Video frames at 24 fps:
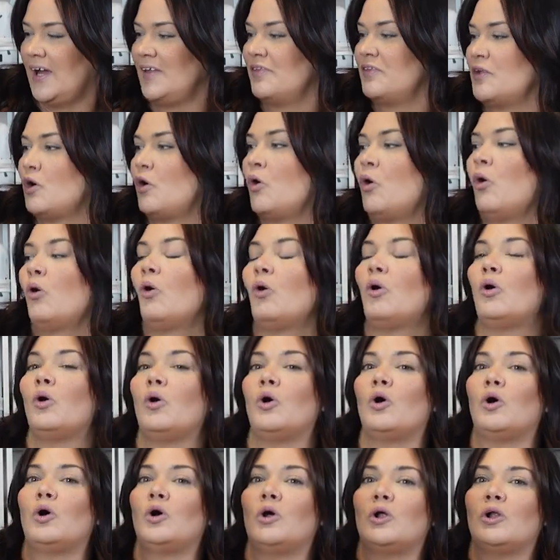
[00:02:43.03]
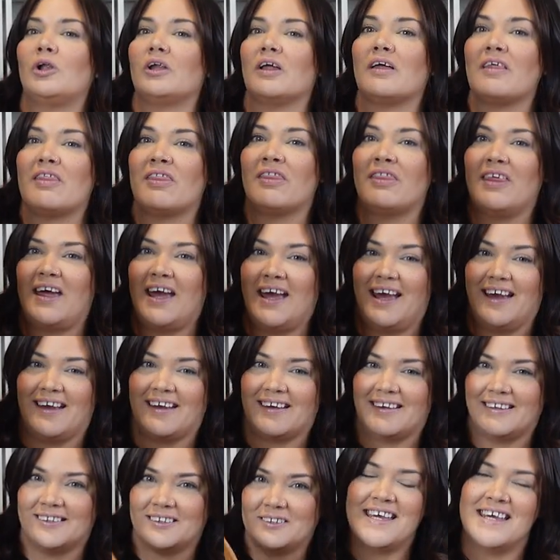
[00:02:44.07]
and the whole
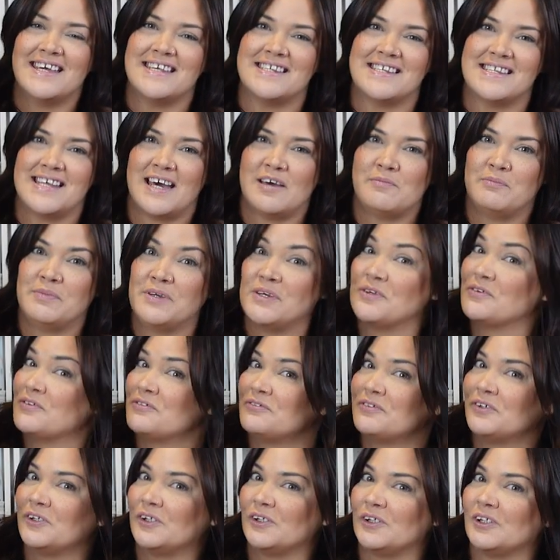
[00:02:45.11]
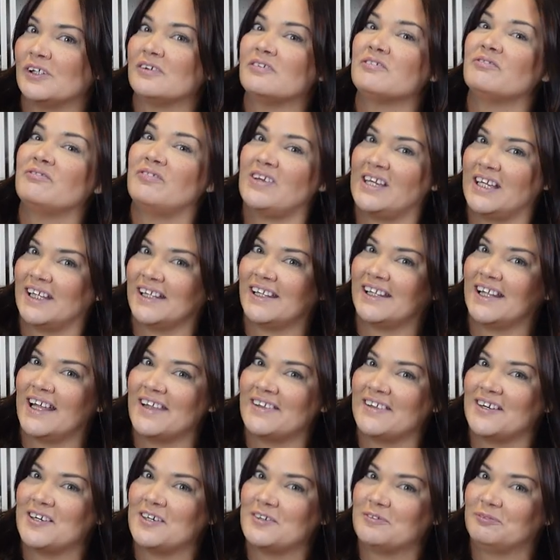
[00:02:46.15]
thing is that beautiful vegan
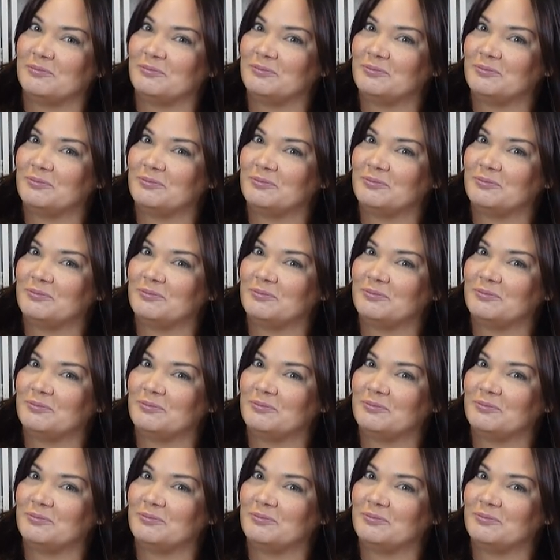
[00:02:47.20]
leather.